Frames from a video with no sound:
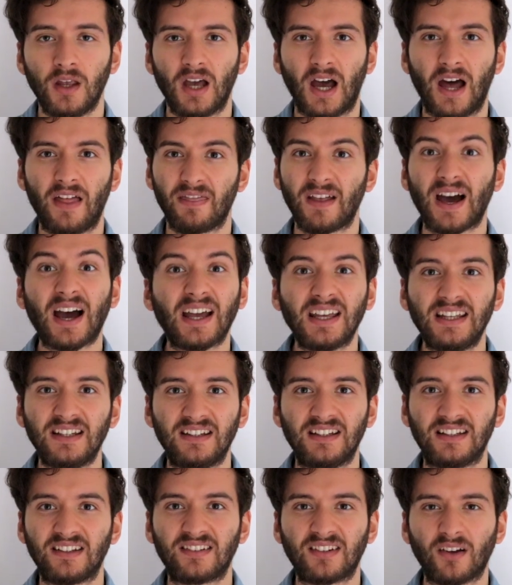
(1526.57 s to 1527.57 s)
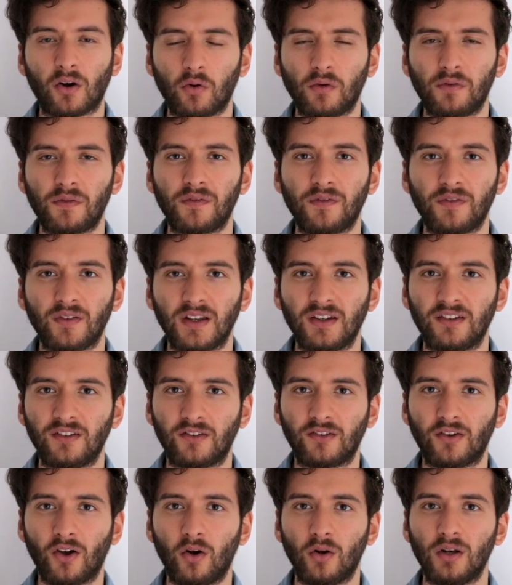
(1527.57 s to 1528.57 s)
And that in itself is
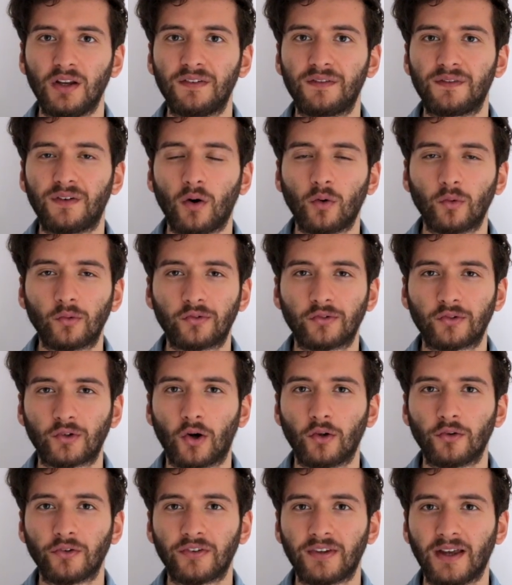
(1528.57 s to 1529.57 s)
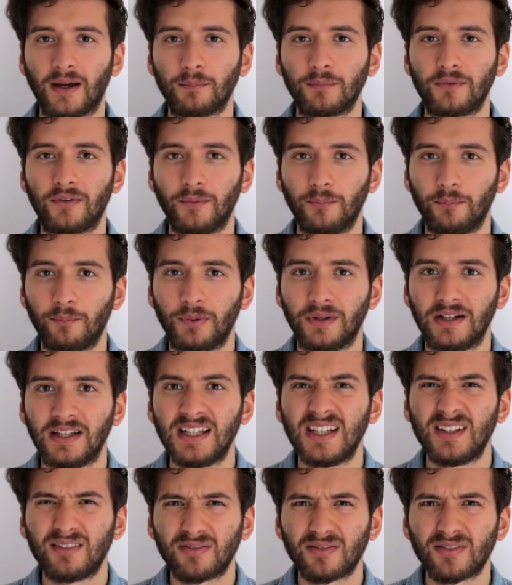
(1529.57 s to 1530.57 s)
a totally false concept and
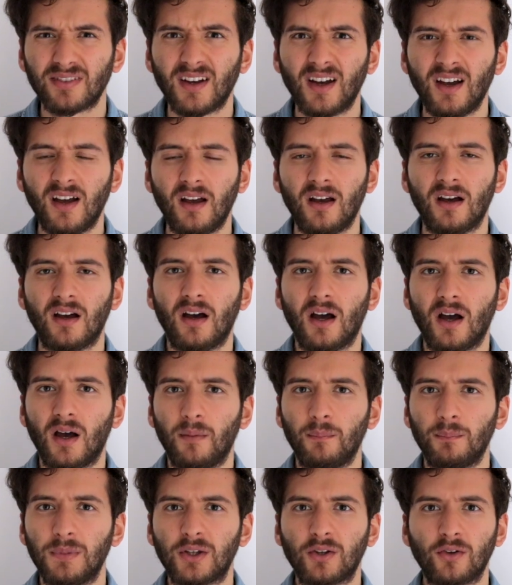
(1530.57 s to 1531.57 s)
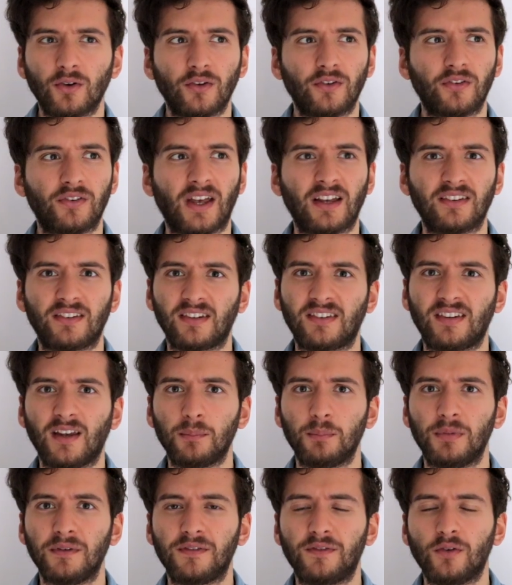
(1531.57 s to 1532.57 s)
belief, um, because as I
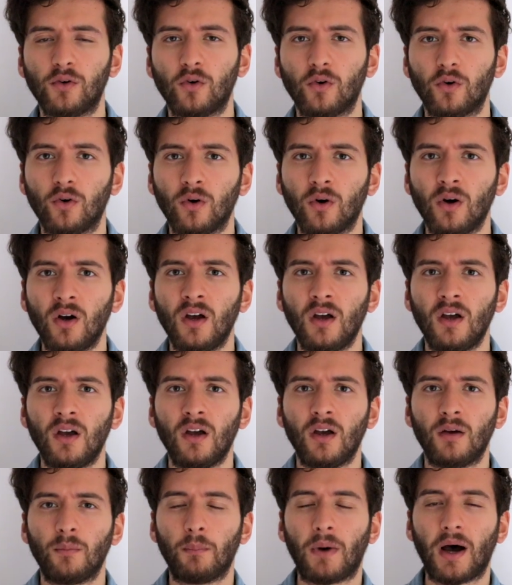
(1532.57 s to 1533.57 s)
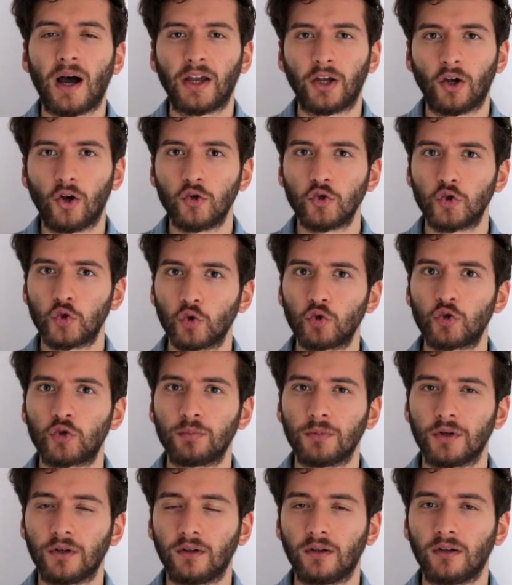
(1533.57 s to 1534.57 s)
said before, my own
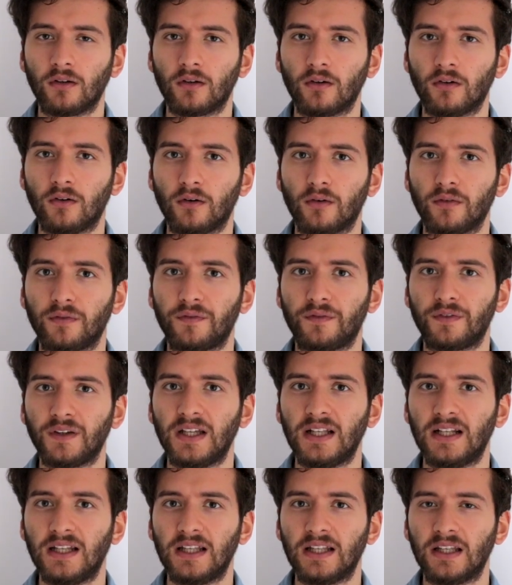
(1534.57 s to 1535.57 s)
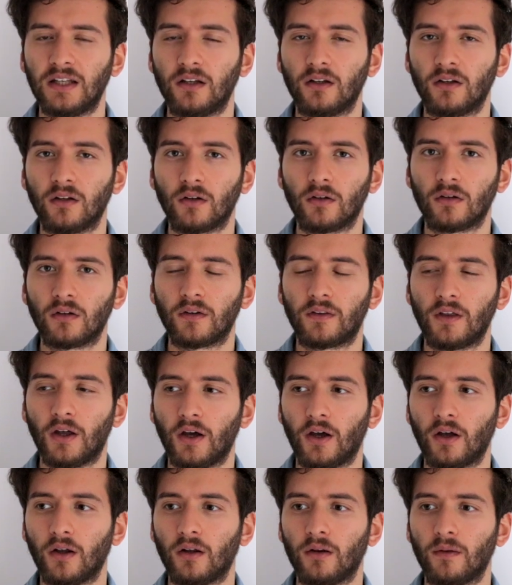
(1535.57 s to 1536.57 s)
judgment or feeling
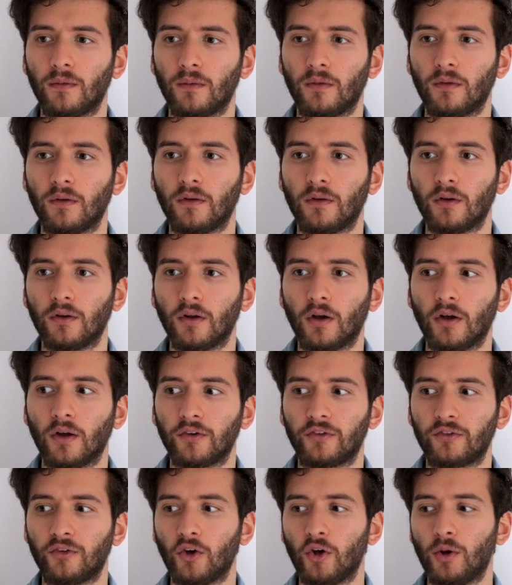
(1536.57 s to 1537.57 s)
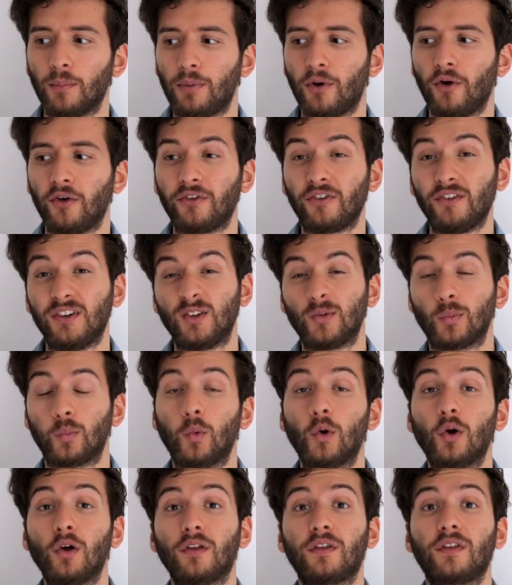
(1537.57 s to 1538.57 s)
that a certain person is
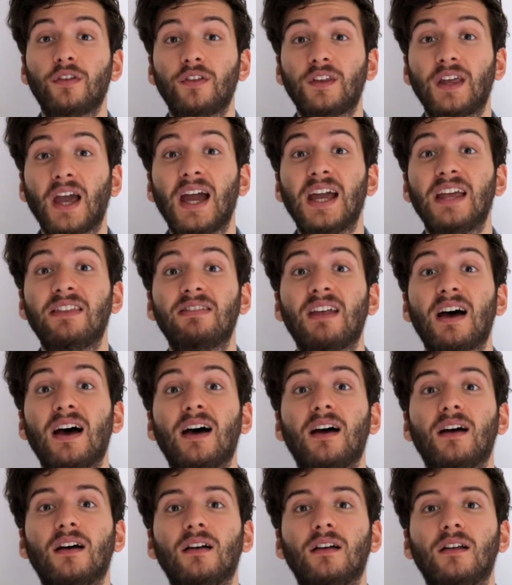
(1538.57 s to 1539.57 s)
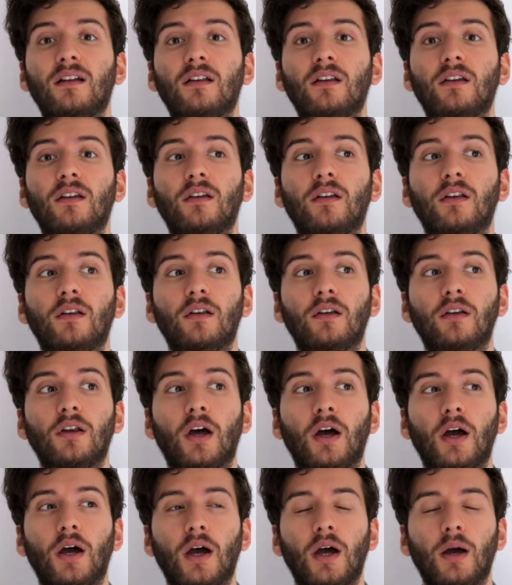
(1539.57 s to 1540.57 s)
worth getting that
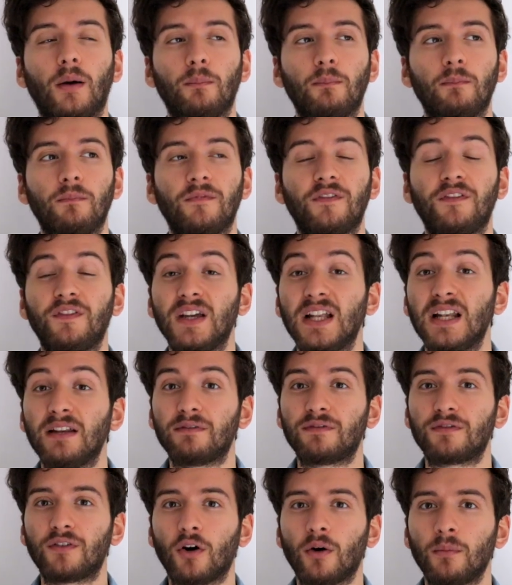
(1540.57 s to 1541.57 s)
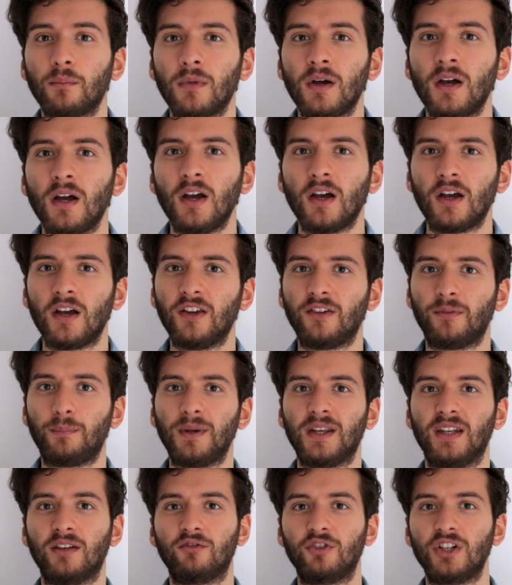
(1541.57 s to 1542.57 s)
um feeling from has
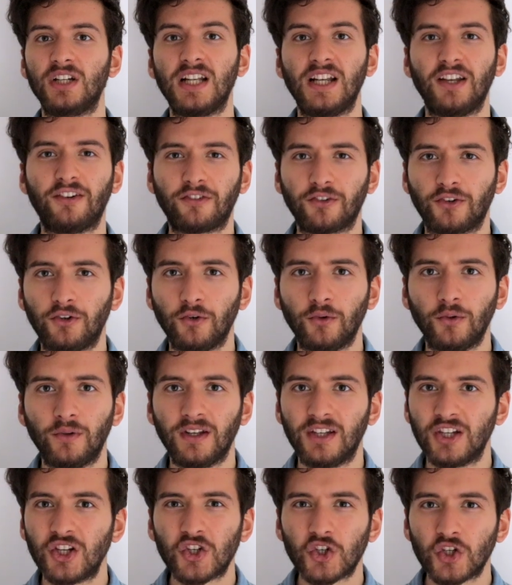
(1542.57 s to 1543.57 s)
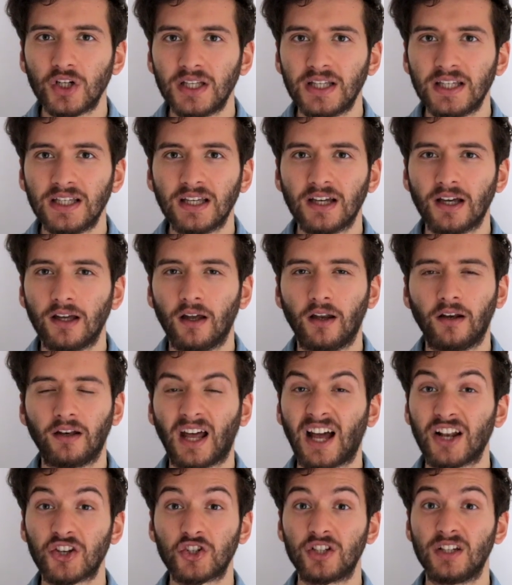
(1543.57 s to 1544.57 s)
been really skewed initially, and
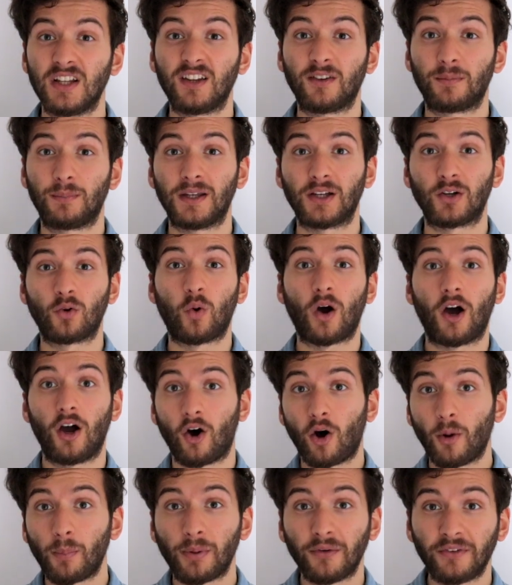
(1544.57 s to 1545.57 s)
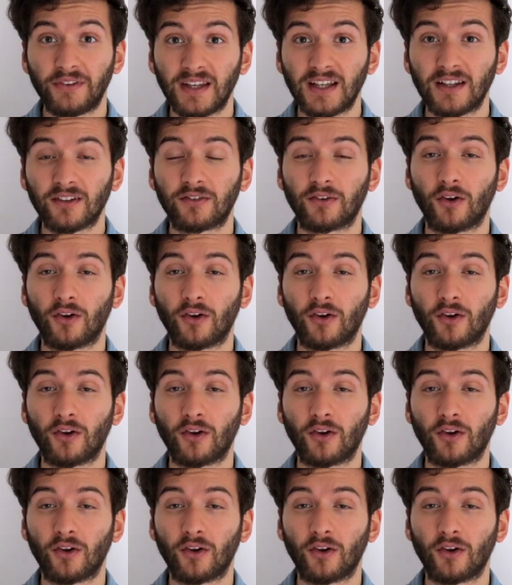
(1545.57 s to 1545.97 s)
actually it's been quite opposite.